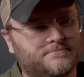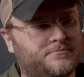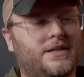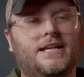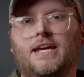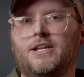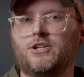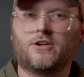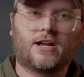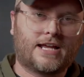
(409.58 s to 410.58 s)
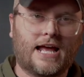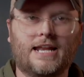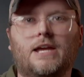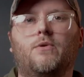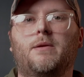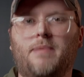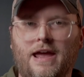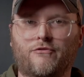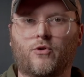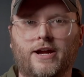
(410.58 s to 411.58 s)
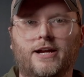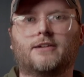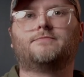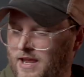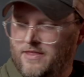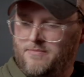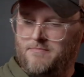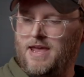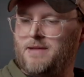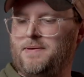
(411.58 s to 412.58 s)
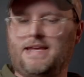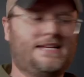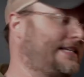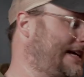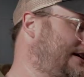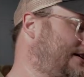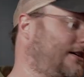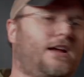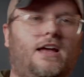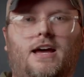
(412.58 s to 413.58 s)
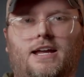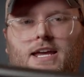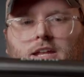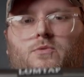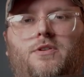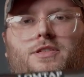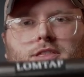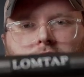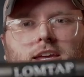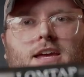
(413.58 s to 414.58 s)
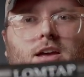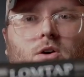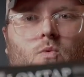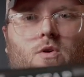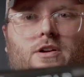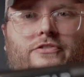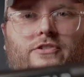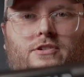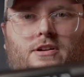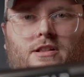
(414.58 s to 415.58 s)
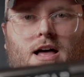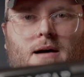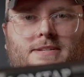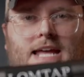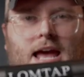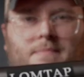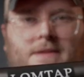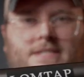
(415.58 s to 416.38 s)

But again, you're gonna kind of get what you pay for here. And the main piece here, again, with the wonderful Lomtap